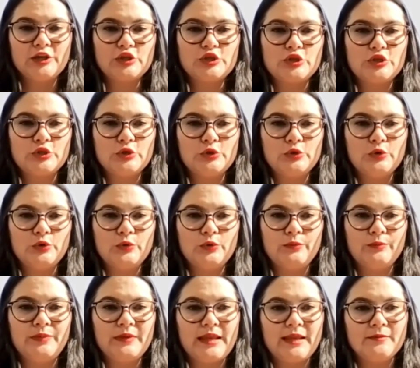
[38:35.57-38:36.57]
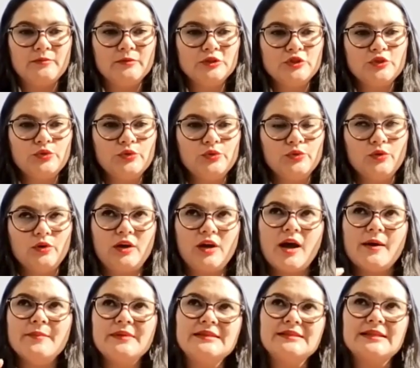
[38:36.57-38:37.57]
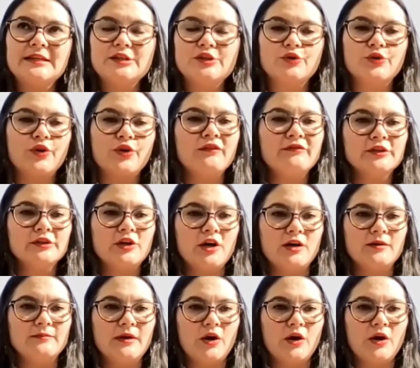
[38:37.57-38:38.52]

to be able to compensate or overcome